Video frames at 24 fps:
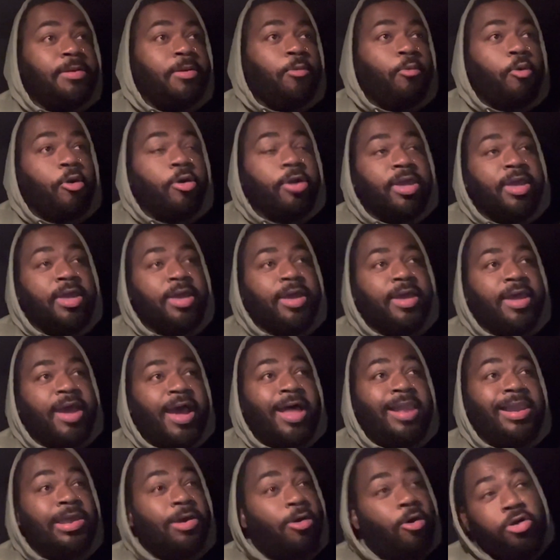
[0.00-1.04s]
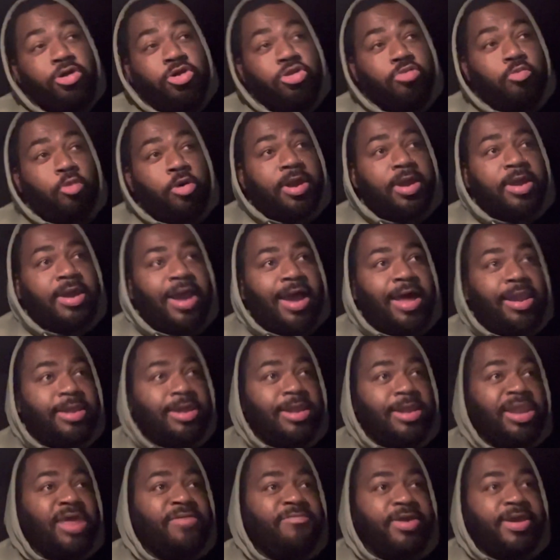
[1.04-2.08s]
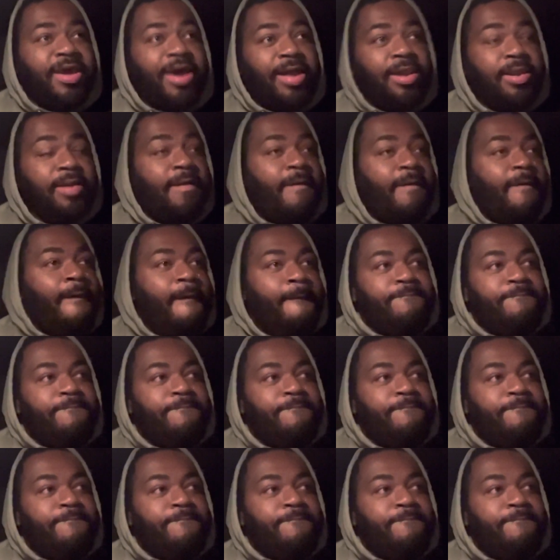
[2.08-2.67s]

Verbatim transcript: work in Cali, or just work in Cali and live in Cali.